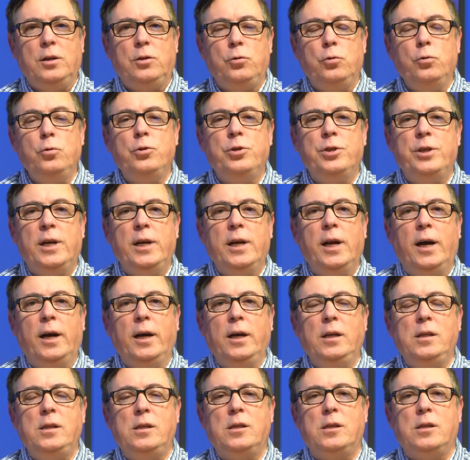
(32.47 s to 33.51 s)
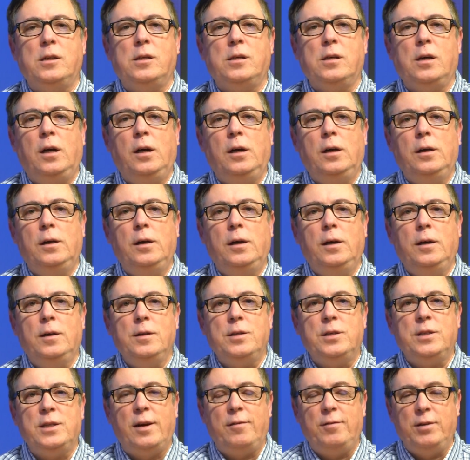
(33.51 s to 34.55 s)
Tuesday nights,
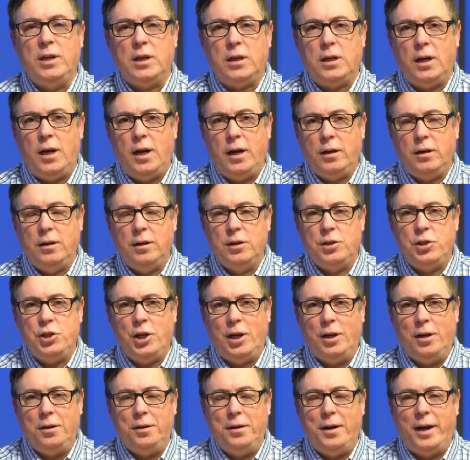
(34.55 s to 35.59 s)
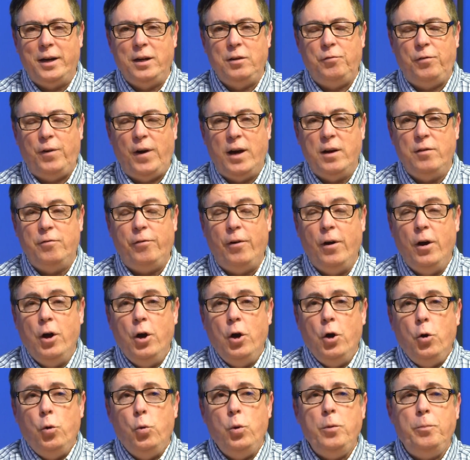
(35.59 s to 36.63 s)
7 o'clock, Channel 95.
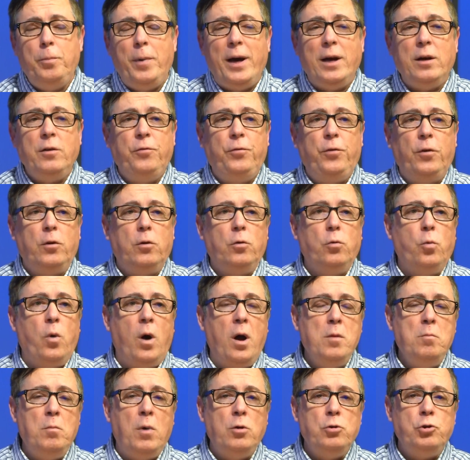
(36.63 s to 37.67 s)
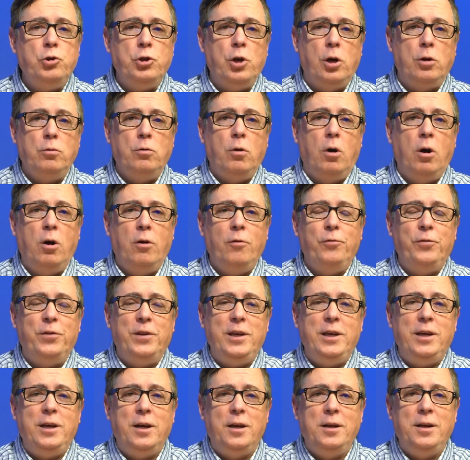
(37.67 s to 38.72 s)
We're back for one more show of
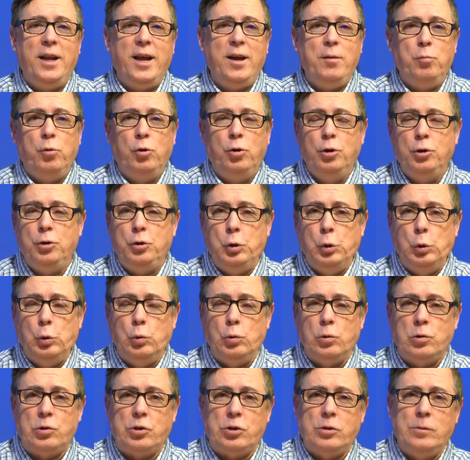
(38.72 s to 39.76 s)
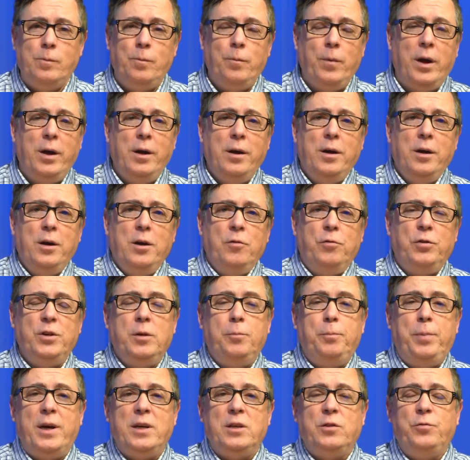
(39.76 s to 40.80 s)
the neighborhood news. For the
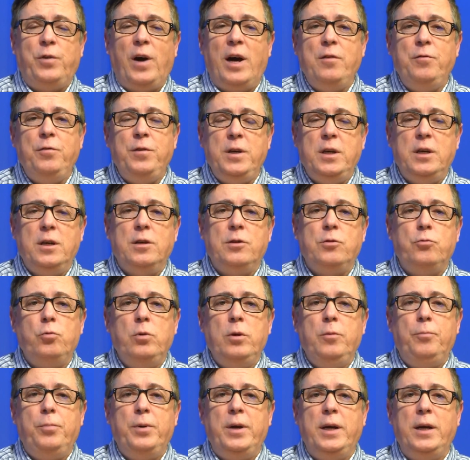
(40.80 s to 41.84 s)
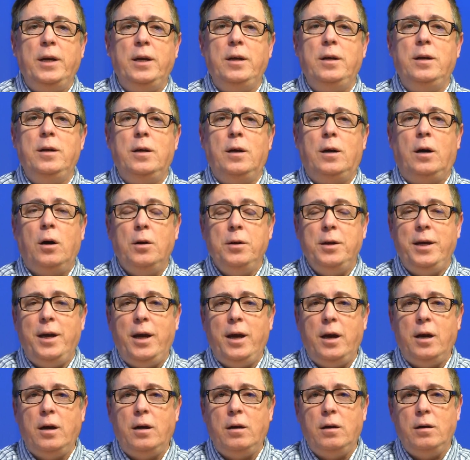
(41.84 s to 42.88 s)
past 5 years, we've been on the
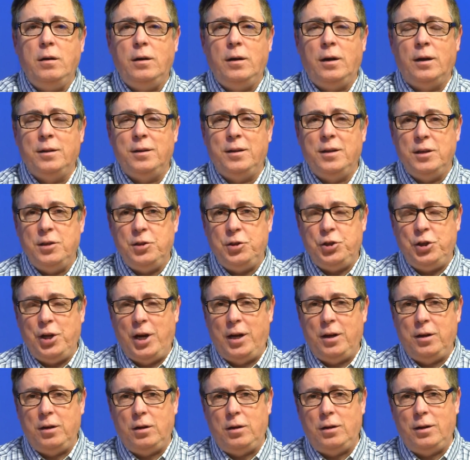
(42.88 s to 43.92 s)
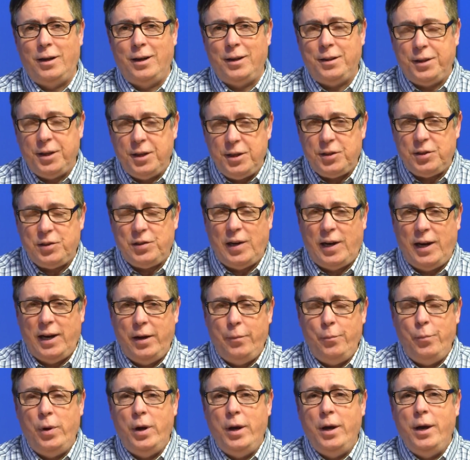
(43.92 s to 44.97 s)
air on this channel at this time